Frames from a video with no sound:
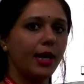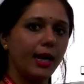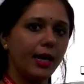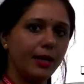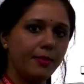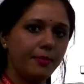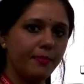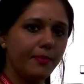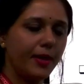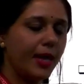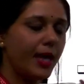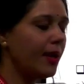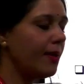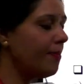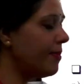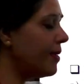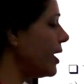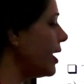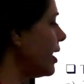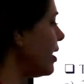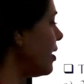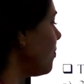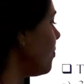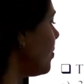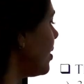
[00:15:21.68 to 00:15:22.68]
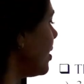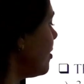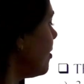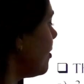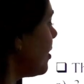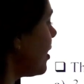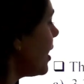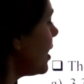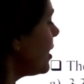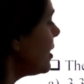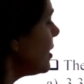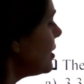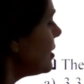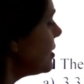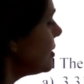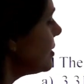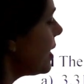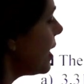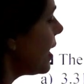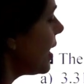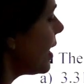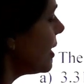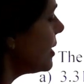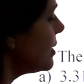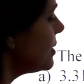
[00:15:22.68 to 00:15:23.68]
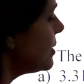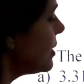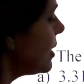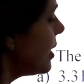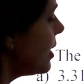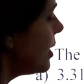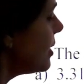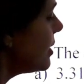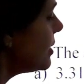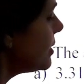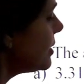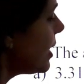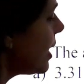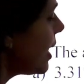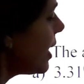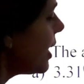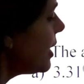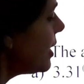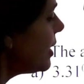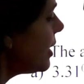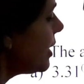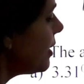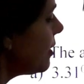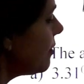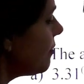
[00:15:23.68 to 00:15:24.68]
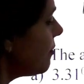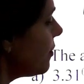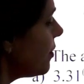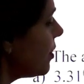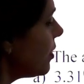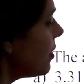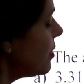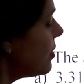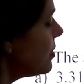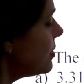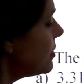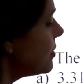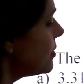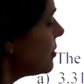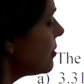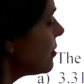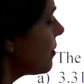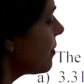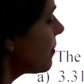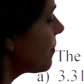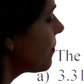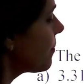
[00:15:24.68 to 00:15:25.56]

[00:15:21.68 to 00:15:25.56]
It may be, you can write this as sine inverse